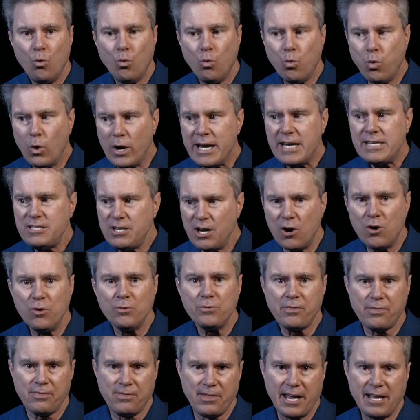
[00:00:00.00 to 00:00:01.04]
we
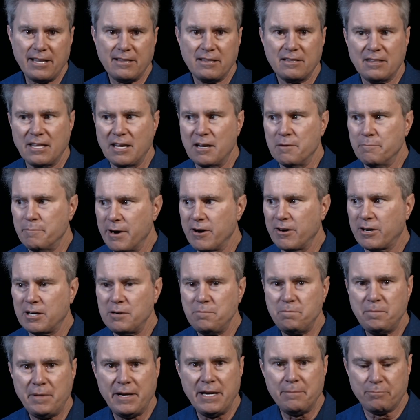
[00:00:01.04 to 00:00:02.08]
don't think that the
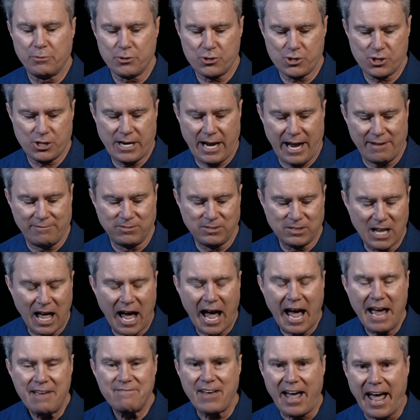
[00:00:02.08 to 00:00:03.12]
American people should have
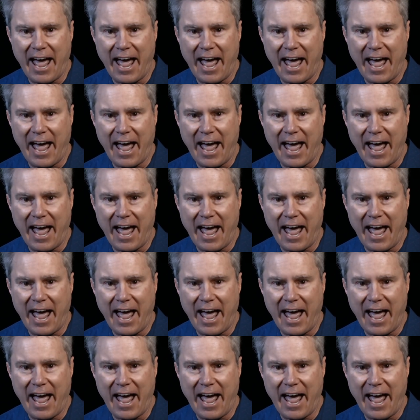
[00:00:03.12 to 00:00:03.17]
live